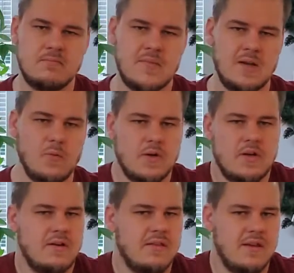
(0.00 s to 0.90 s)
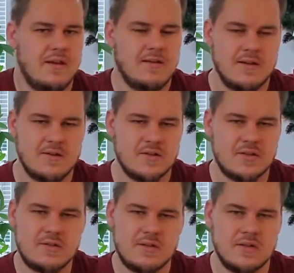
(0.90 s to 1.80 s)
one-year thing and then you're
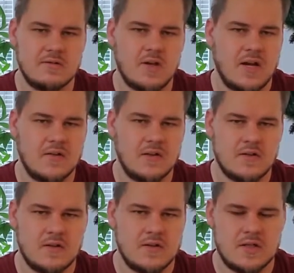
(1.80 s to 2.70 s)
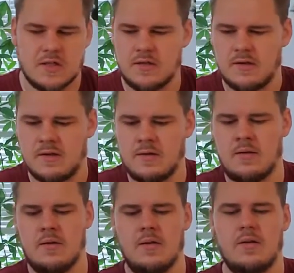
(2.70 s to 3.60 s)
just going to toss it essentially, then
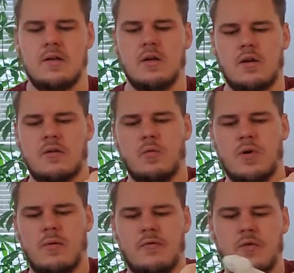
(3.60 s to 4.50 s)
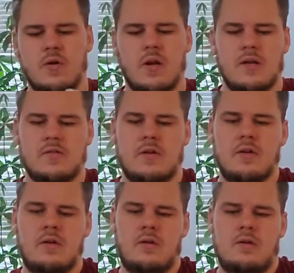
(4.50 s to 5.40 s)
you don't have to worry about fertilizing.
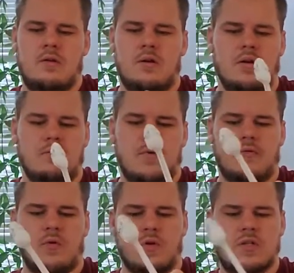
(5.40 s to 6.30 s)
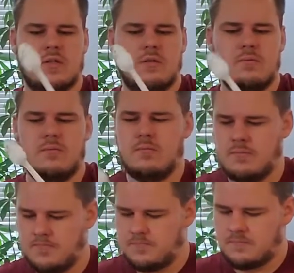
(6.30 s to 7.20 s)
But of course,
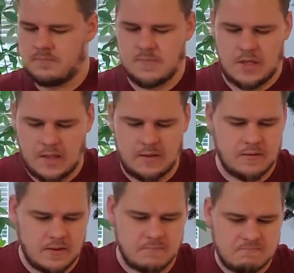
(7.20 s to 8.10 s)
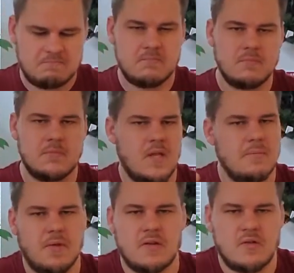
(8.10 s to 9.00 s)
I like to
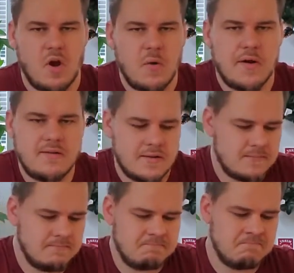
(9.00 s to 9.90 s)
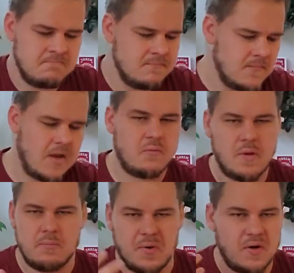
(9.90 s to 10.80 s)
keep things going and have them
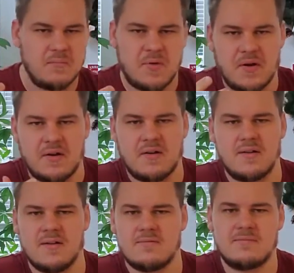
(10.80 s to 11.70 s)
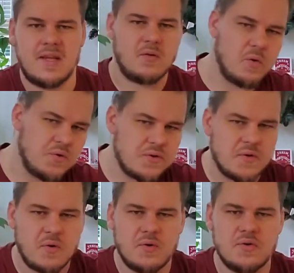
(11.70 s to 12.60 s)
get bigger and bigger and get older and
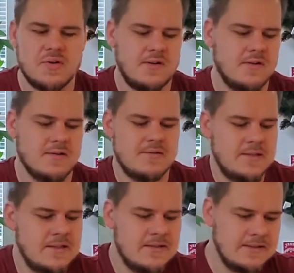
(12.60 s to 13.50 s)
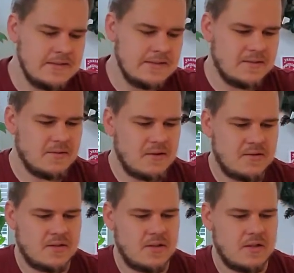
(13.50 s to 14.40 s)
older, and you know, I
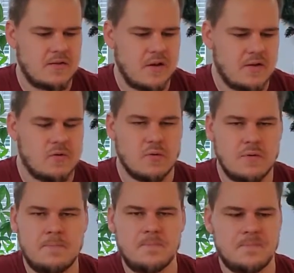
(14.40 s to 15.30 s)
just think that's kind of cool.